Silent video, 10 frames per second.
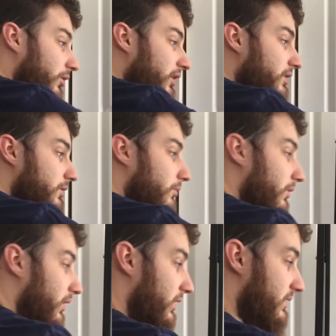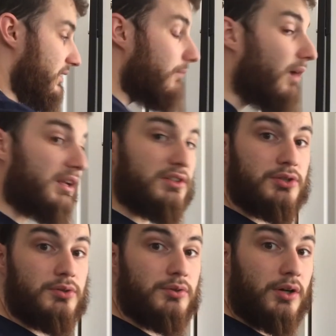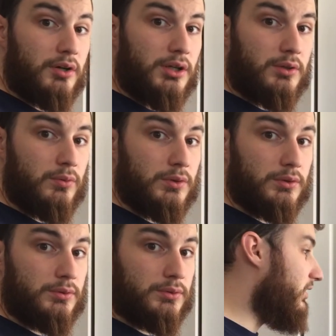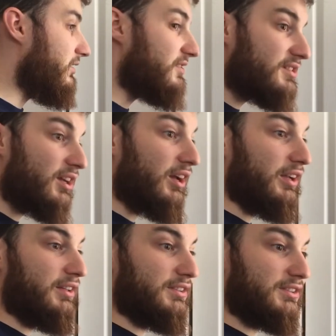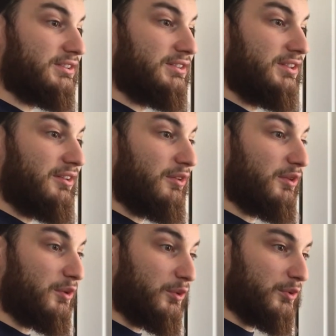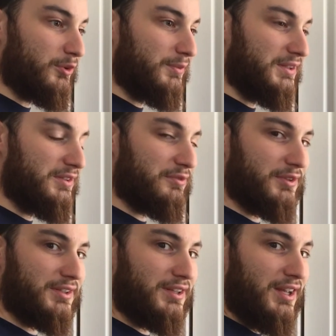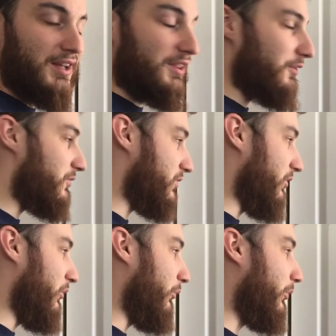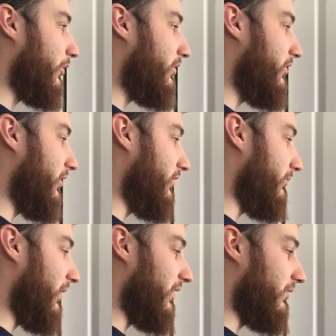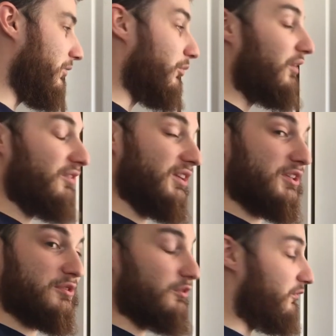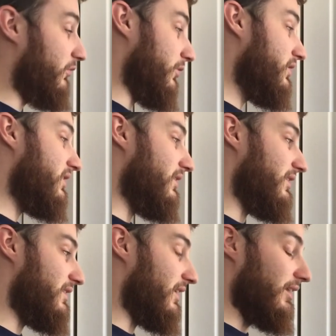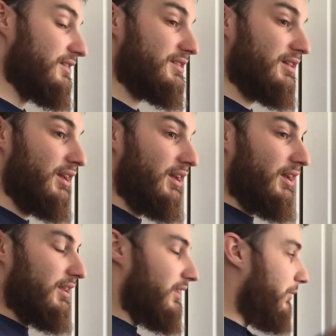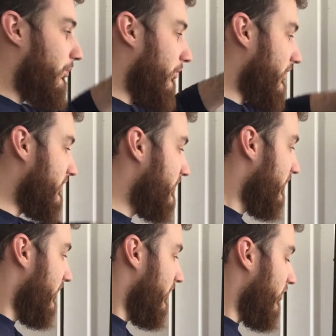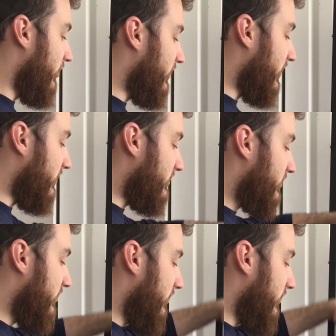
these two things in magnitude are equal. In signs, they're going to be different. There's a work done by the gravitational force, in this case, that points against